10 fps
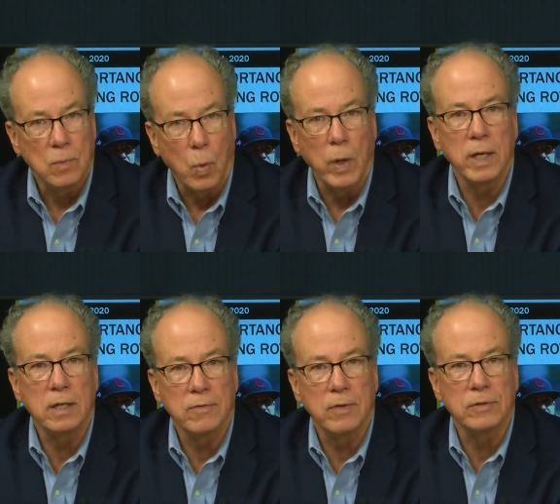winning
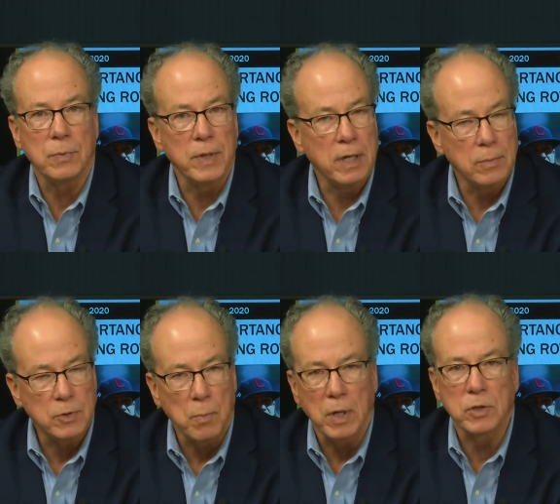the division
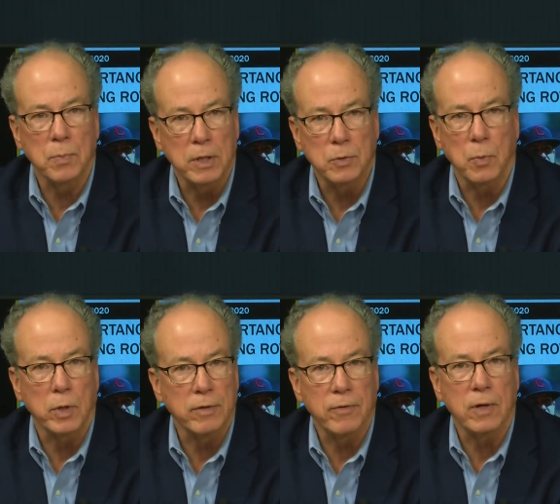becomes much, much
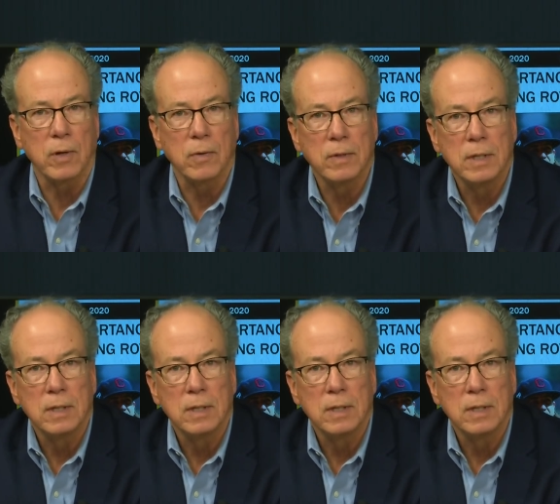more difficult.